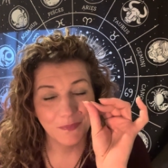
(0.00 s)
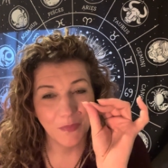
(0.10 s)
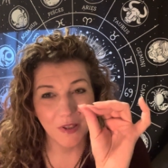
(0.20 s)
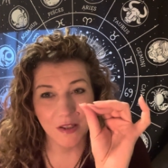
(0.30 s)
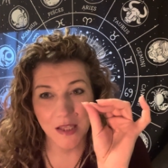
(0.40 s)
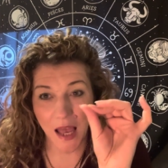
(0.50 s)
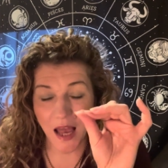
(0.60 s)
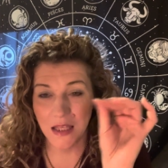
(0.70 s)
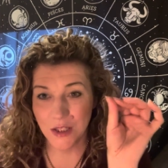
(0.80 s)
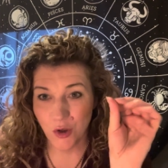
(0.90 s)
because it
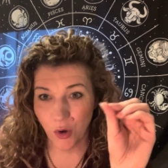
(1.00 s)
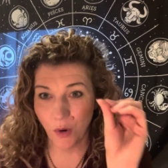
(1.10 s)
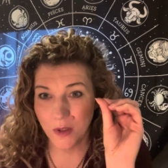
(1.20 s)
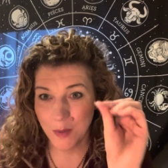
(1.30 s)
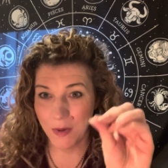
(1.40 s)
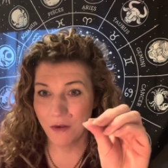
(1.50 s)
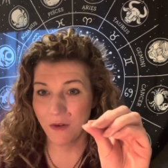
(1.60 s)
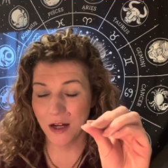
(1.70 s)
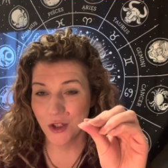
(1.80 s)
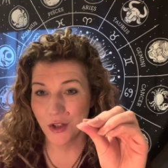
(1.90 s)
hasn't always been
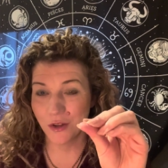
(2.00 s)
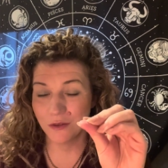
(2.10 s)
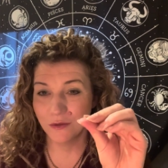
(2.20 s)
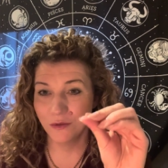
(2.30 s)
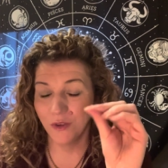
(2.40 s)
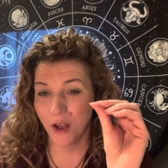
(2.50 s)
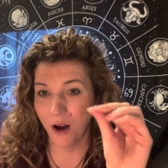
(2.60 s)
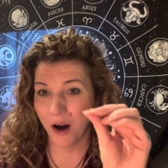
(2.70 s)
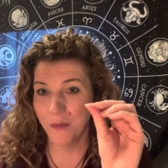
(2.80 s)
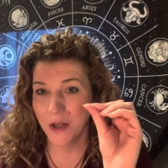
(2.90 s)
rational. The
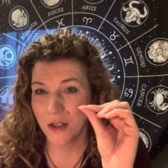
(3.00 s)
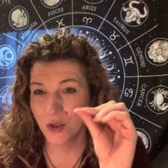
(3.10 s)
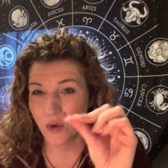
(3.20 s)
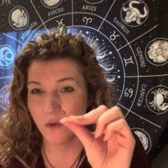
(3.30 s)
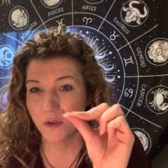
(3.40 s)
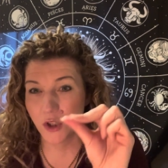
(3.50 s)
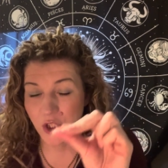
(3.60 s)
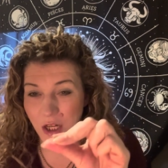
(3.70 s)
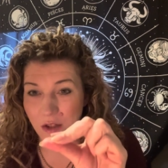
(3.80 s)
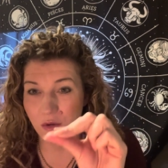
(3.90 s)
karmic has
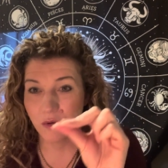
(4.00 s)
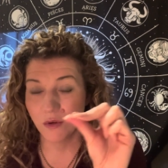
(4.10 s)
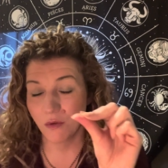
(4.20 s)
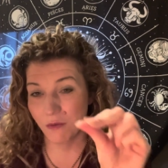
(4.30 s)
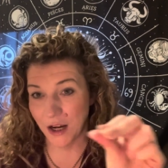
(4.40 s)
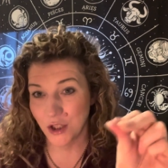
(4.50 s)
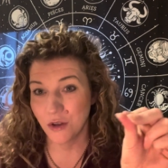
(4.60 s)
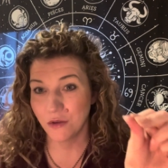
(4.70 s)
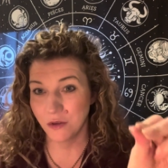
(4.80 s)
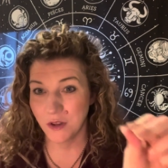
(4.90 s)
overshadowed the
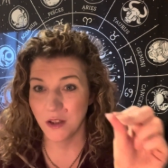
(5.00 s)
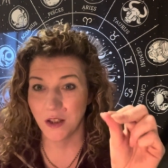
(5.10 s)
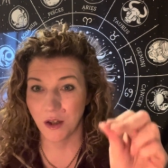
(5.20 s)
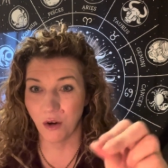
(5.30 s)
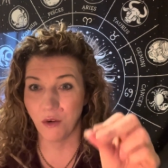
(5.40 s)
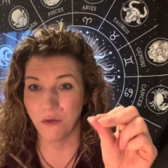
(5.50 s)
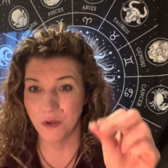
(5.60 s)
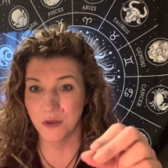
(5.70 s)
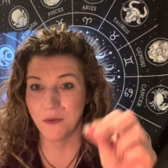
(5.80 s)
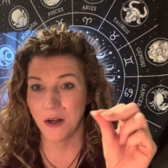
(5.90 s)
rational thinking of the
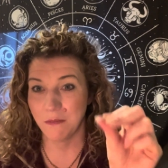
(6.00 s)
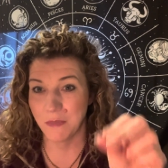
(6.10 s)
divine